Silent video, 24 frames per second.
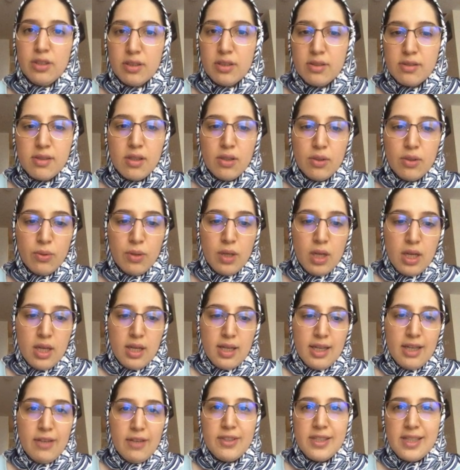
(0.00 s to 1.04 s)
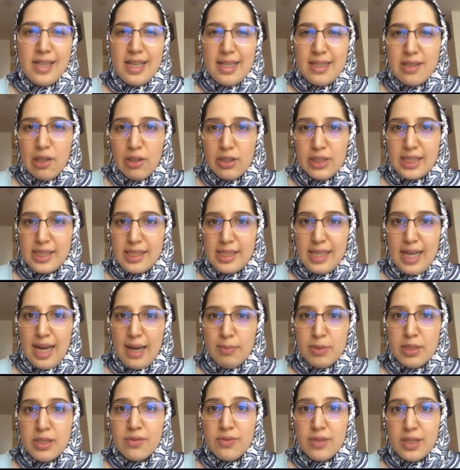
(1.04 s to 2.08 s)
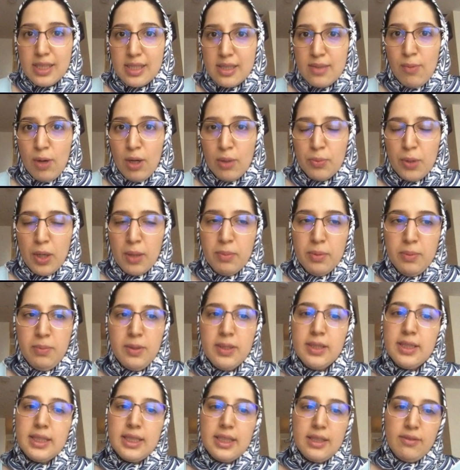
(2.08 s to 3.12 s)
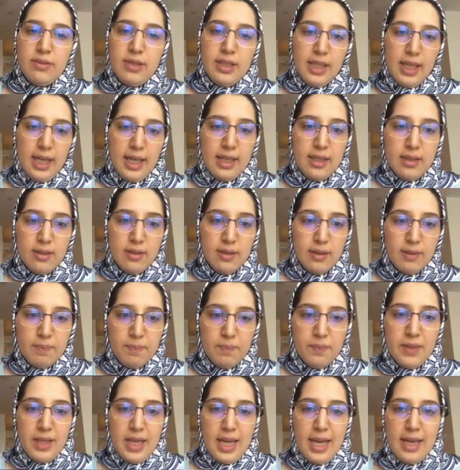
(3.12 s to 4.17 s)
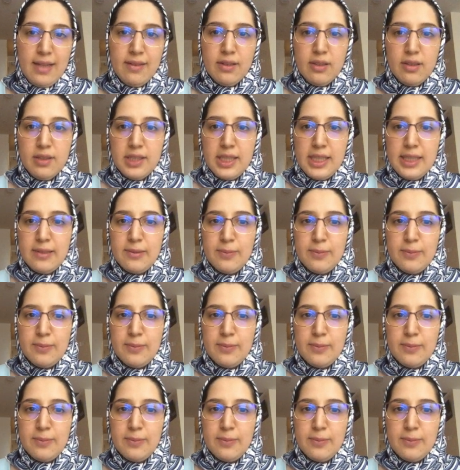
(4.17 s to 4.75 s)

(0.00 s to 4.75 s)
So as long as it happens with a small probability, we can handle that.